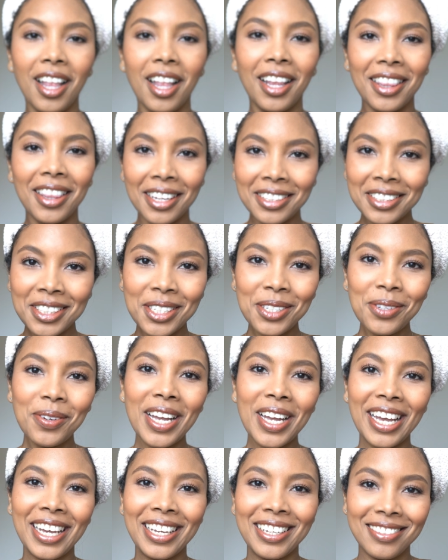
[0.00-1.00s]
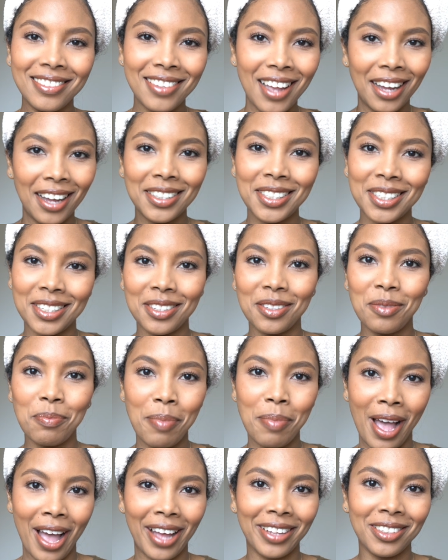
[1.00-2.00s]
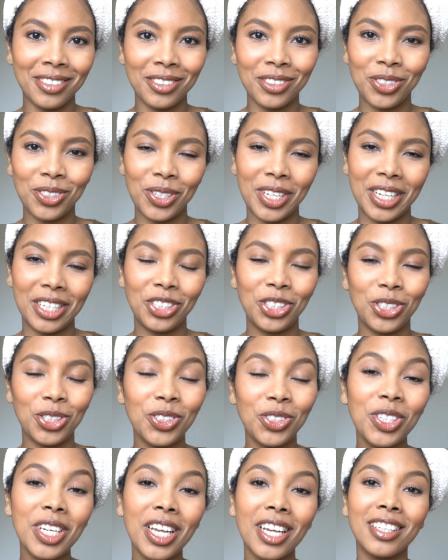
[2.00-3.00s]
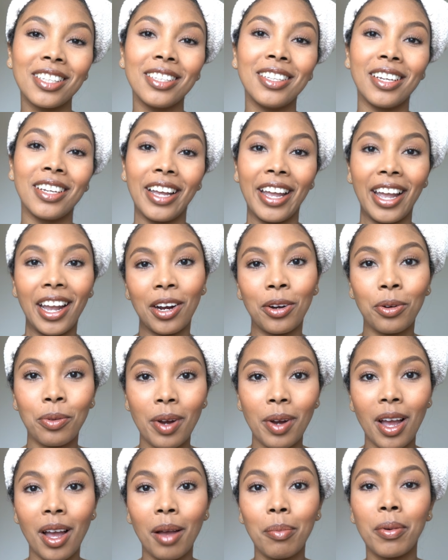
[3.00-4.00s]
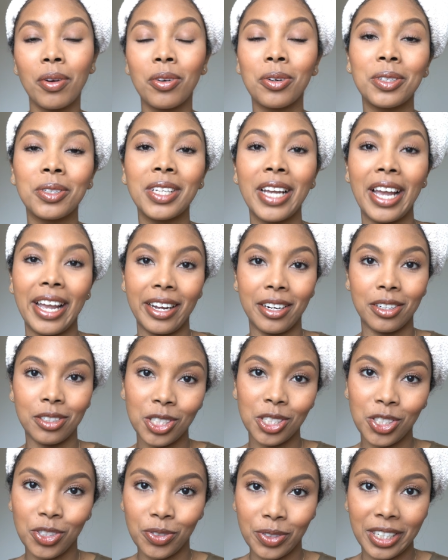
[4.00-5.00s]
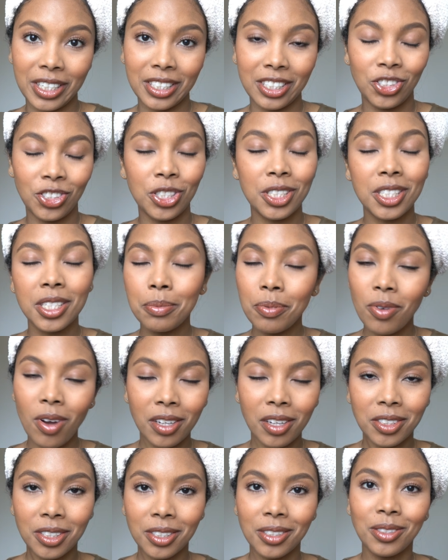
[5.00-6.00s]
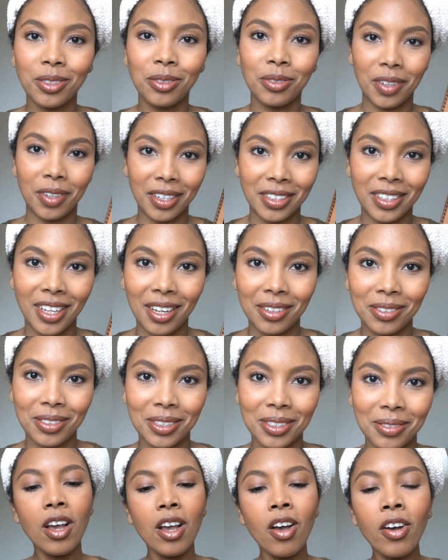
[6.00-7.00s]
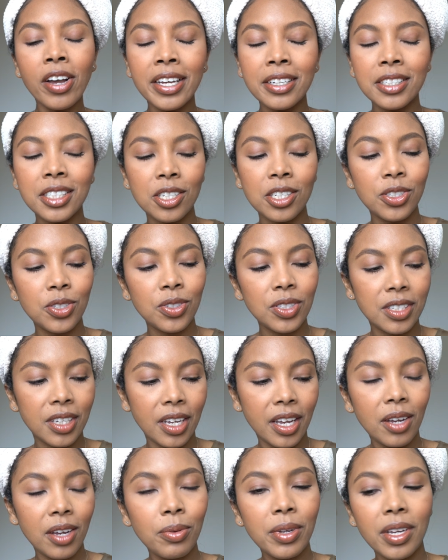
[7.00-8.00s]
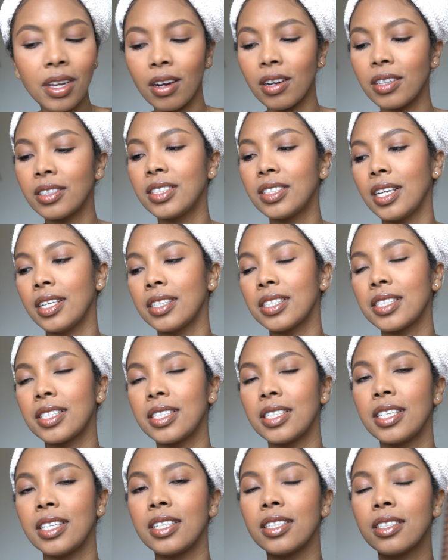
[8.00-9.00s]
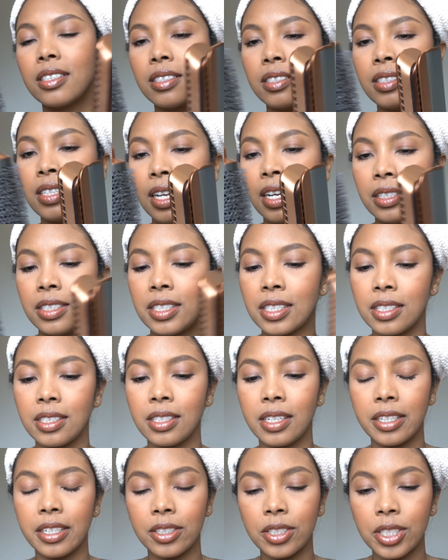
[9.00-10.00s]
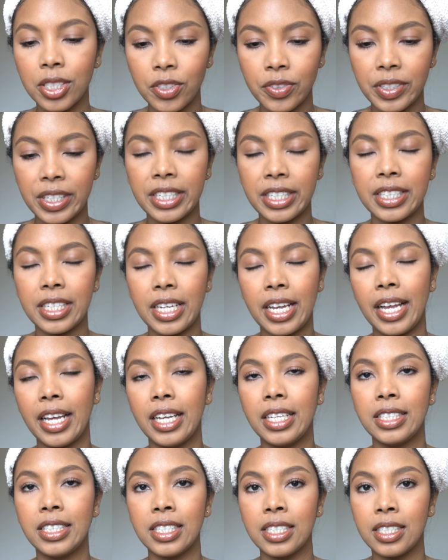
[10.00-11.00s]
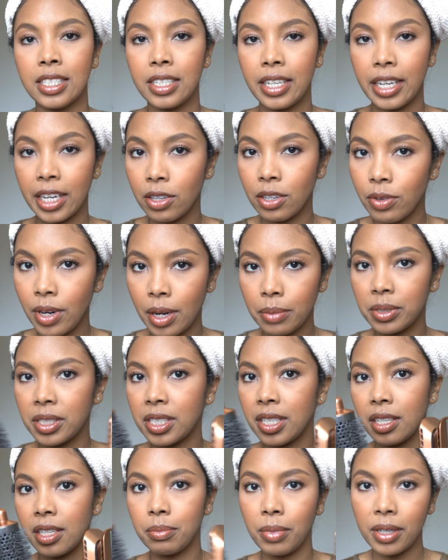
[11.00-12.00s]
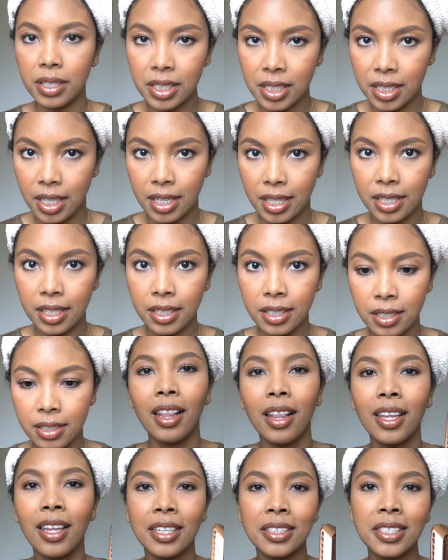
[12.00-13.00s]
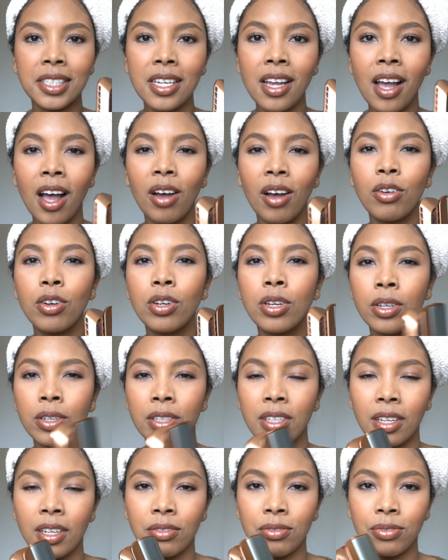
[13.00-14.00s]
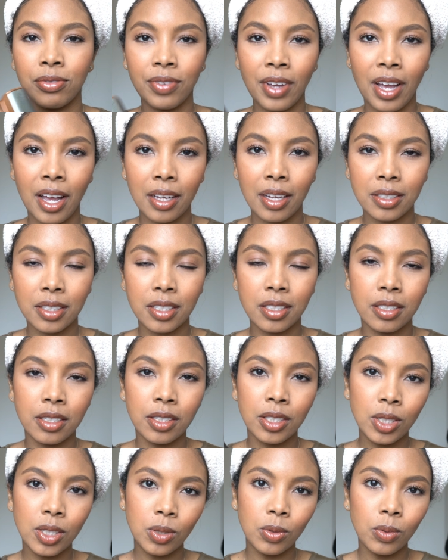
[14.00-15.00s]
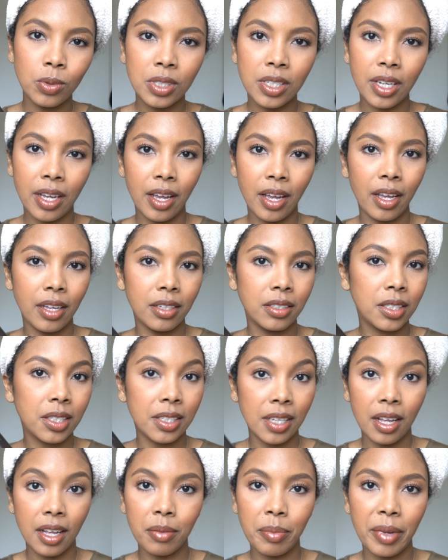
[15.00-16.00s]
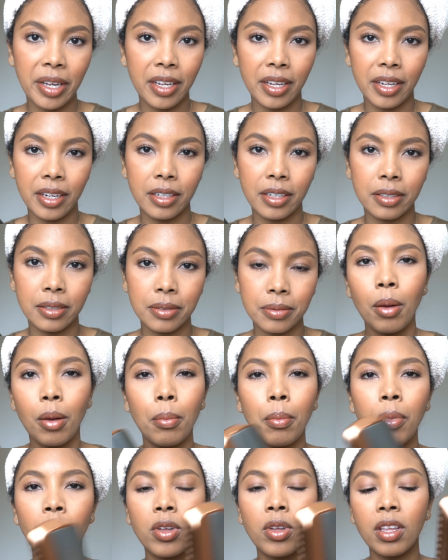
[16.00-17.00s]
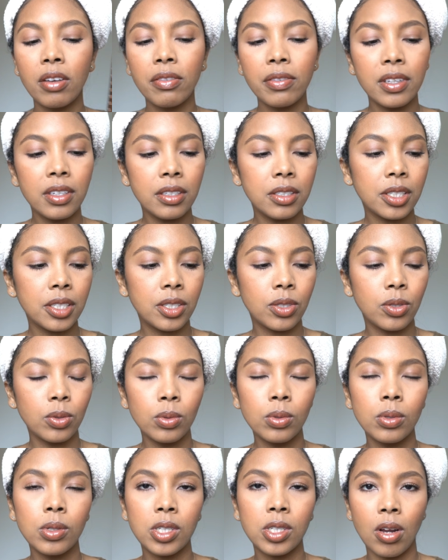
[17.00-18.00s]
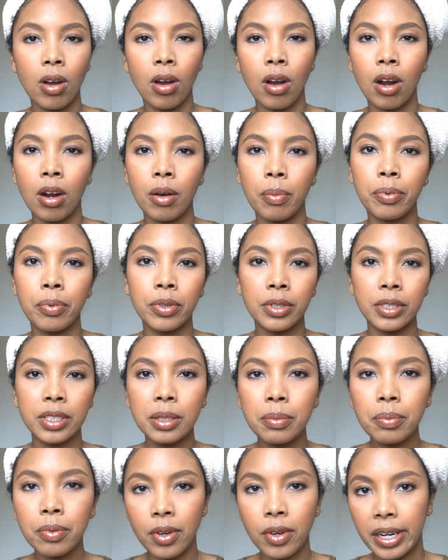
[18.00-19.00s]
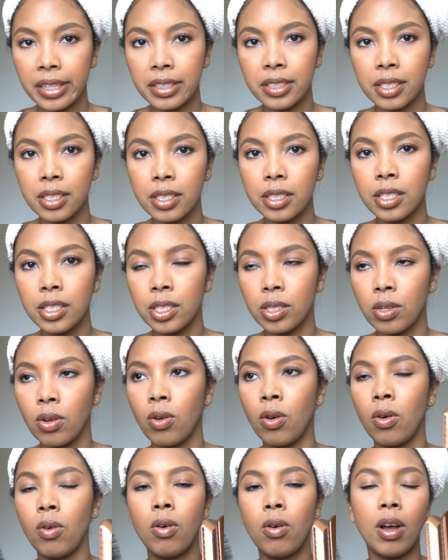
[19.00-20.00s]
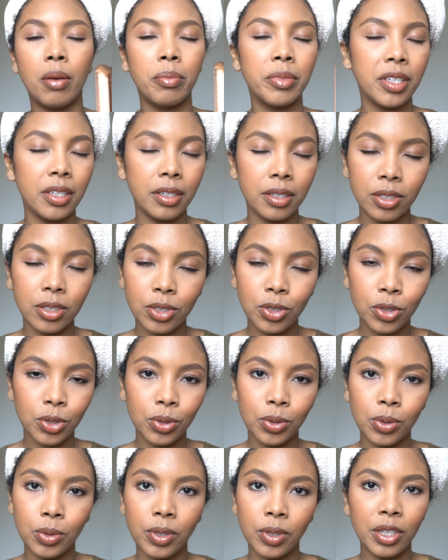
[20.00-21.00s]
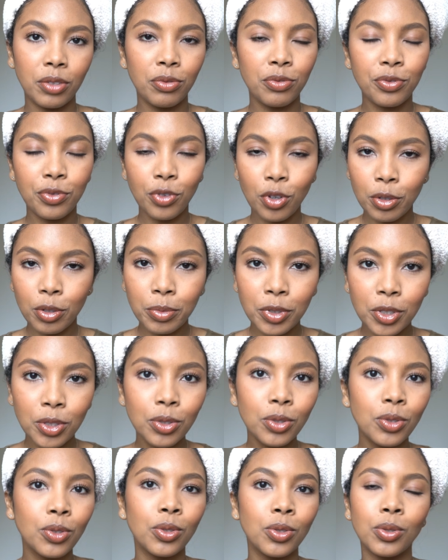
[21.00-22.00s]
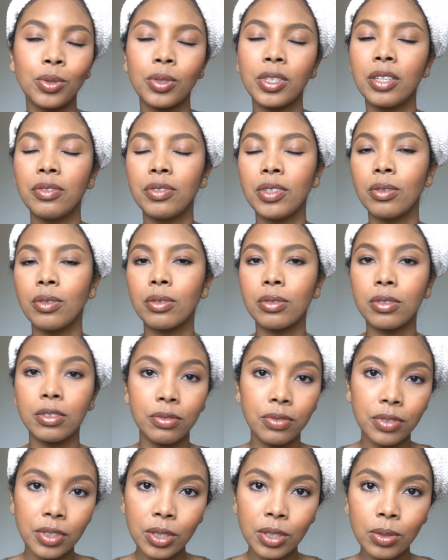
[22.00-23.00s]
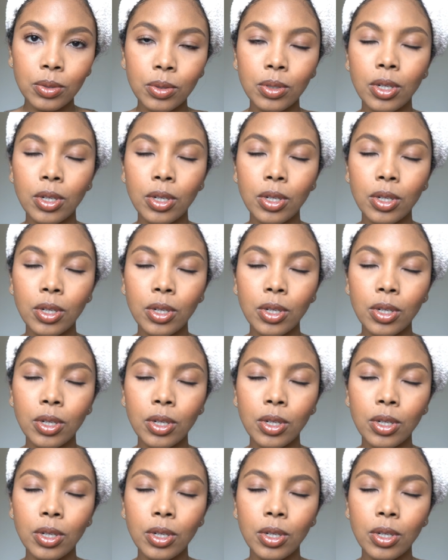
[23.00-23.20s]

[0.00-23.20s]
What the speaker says: Let's do a Dyson battle today. Should you get the Airwrap or the Airstrait? Just keep watching to find out. Okay, so today we are testing the Dyson Airstrait and the Airwrap side by side. Let's see how good and fast these tools can style my hair. Both of these tools are pretty pricey, so I'm here to inform you, to give you a review.